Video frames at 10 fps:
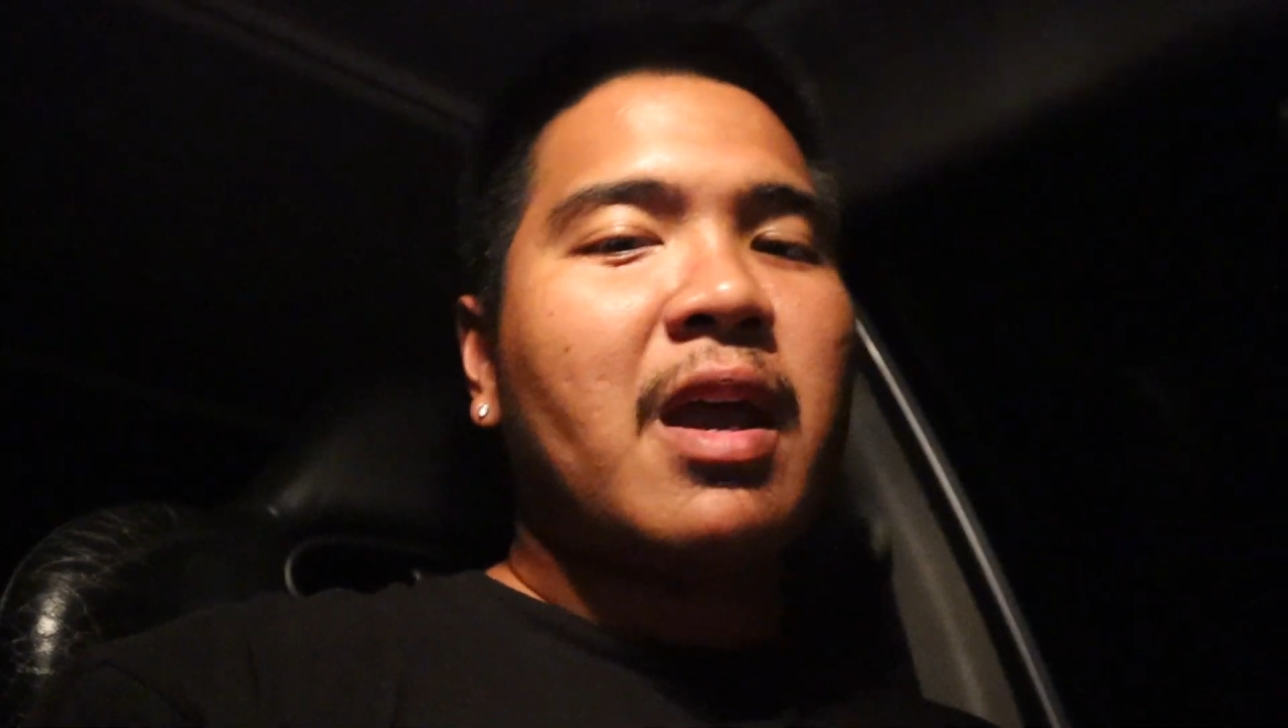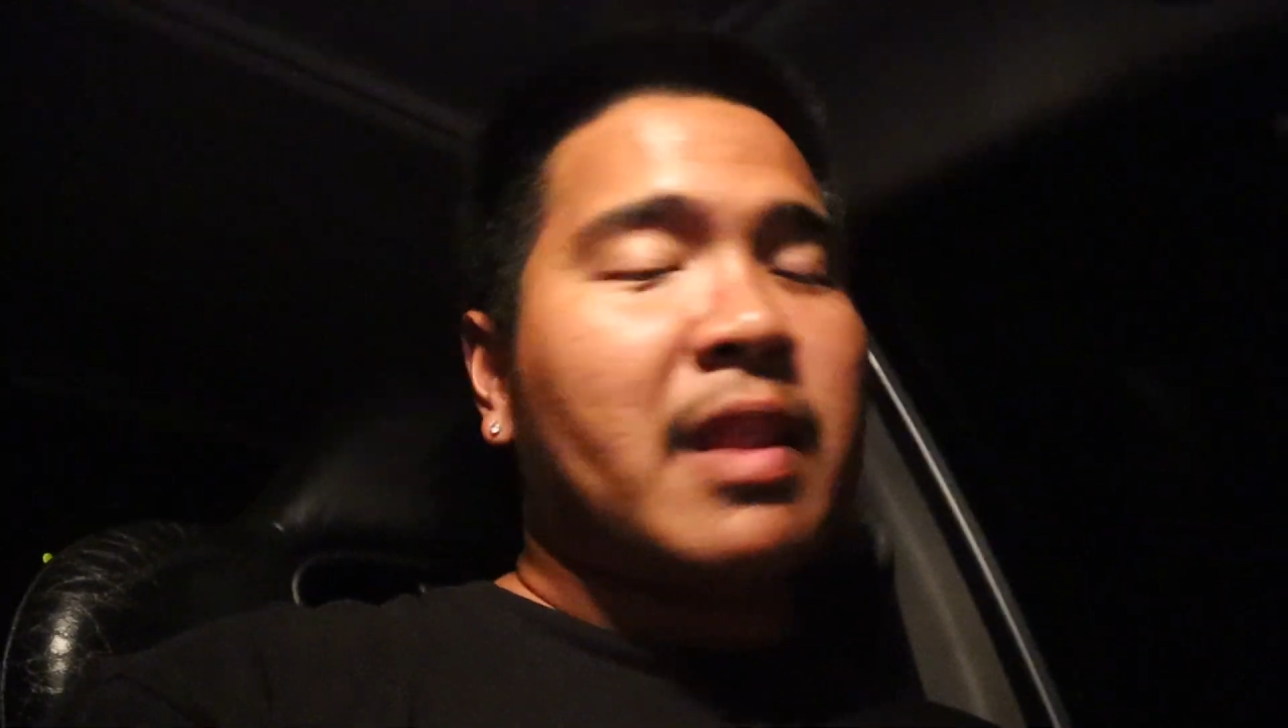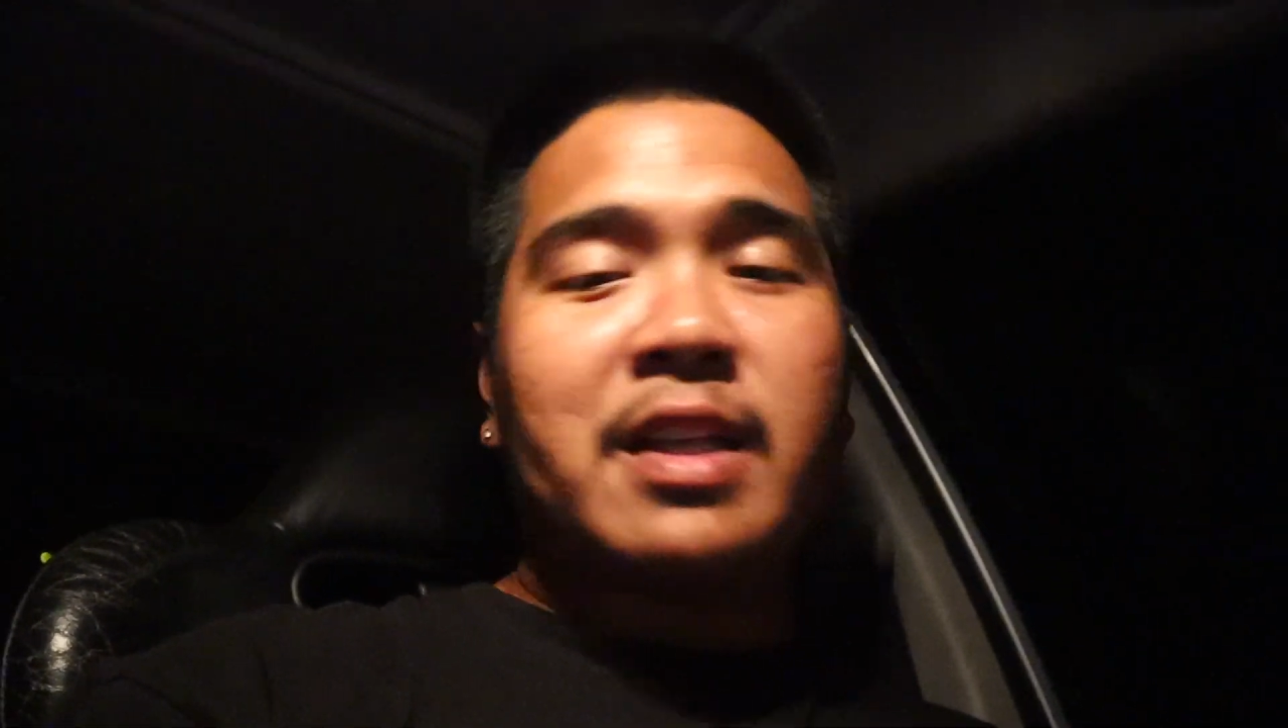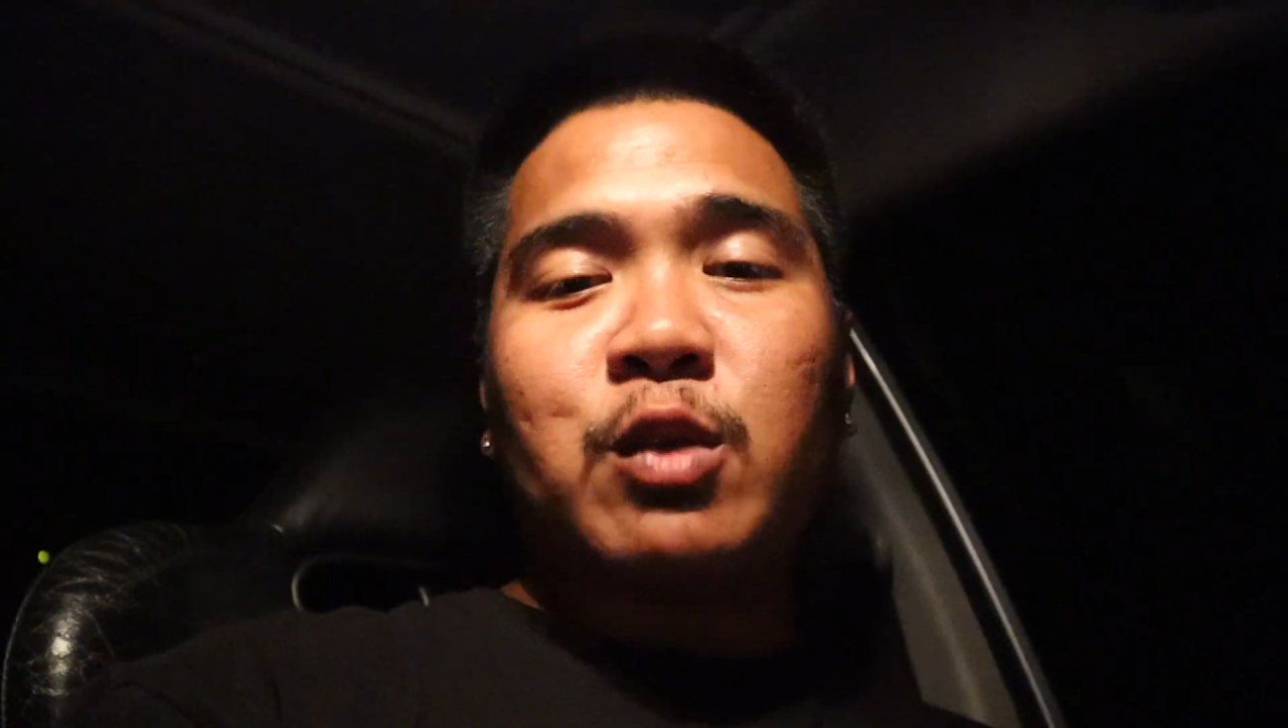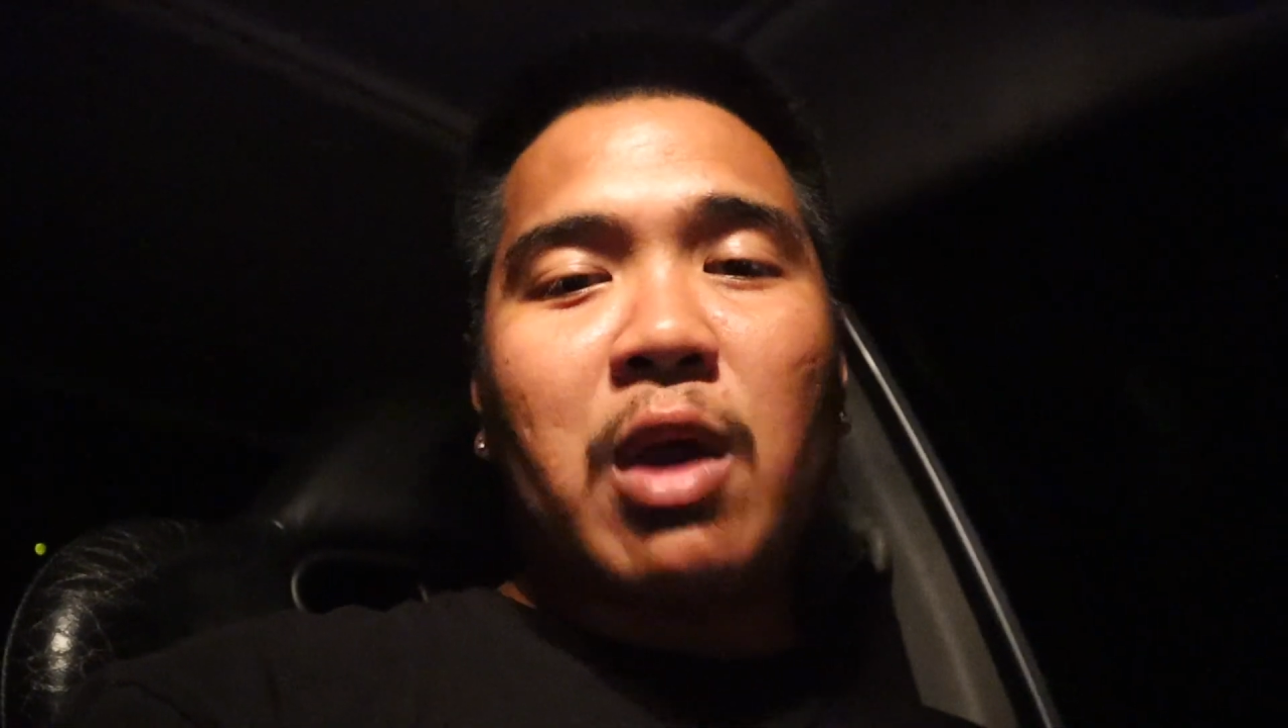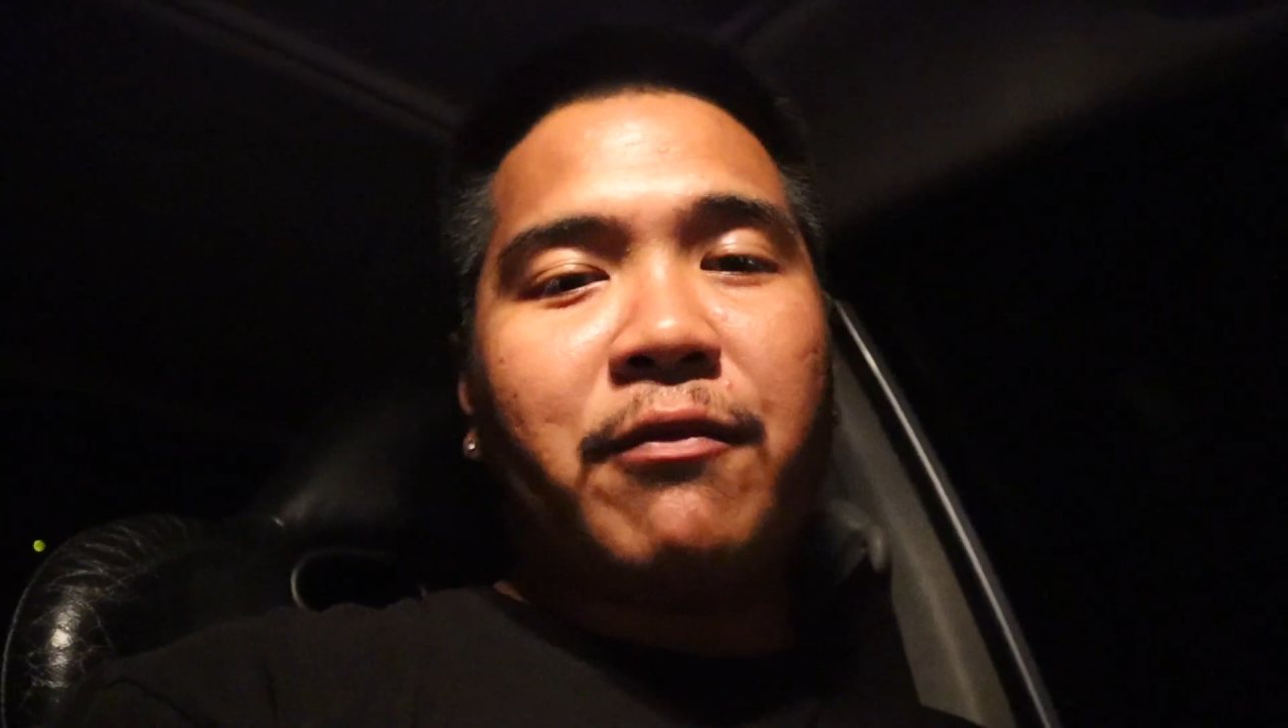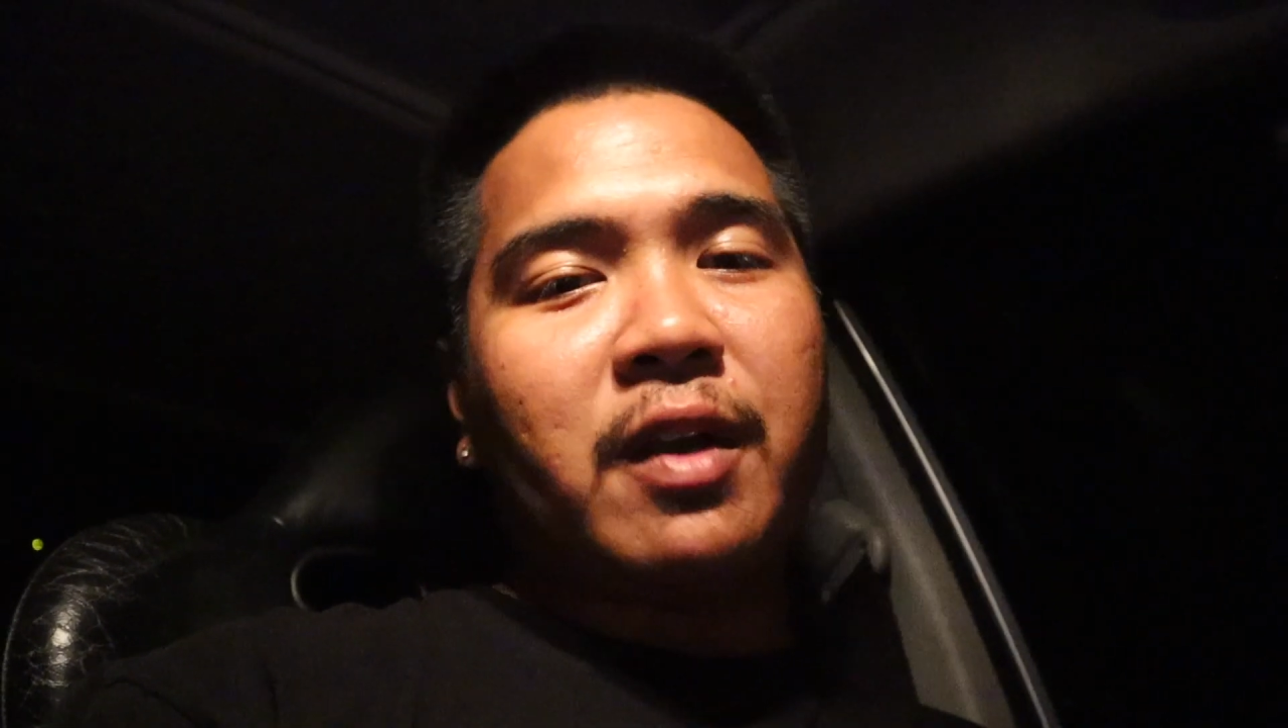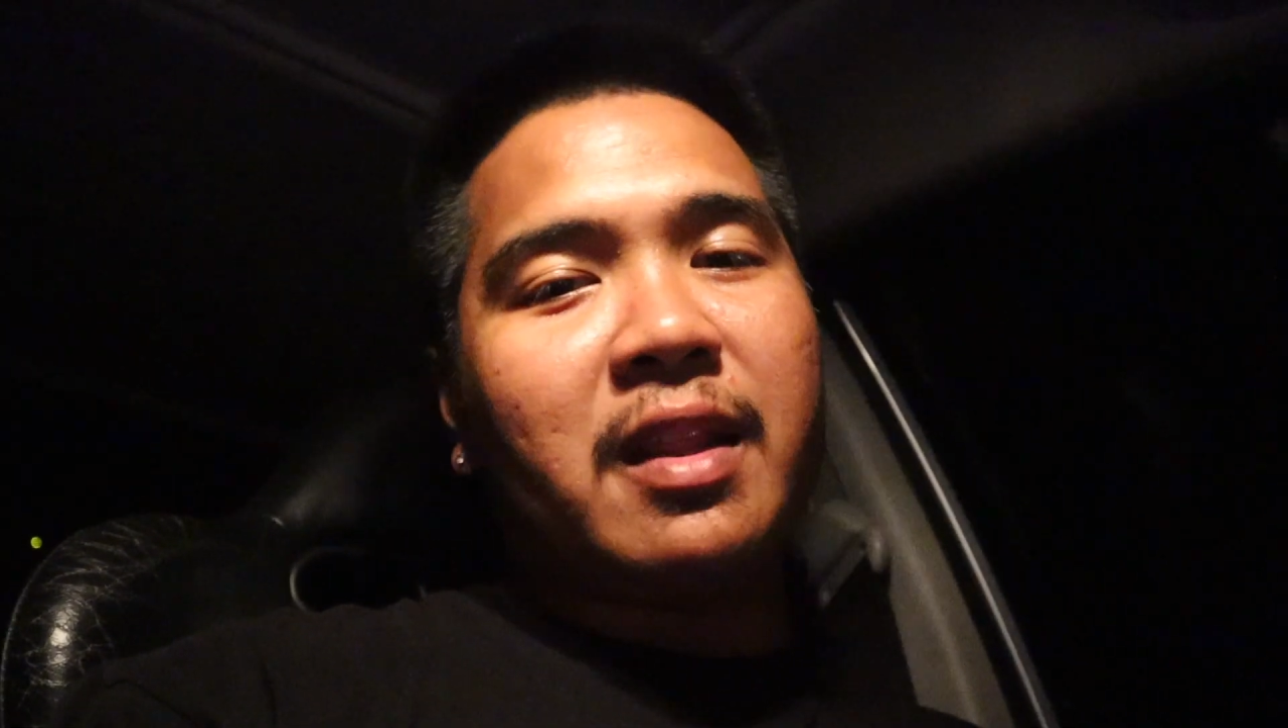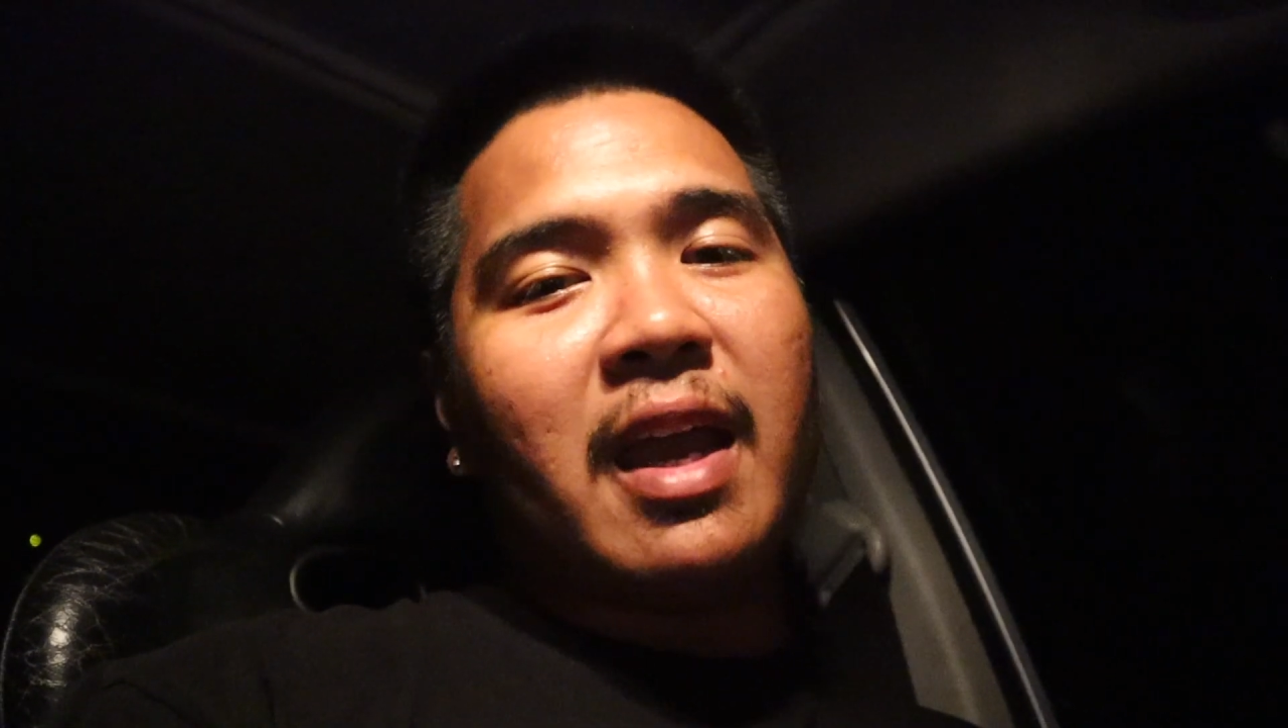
That's the wrap for the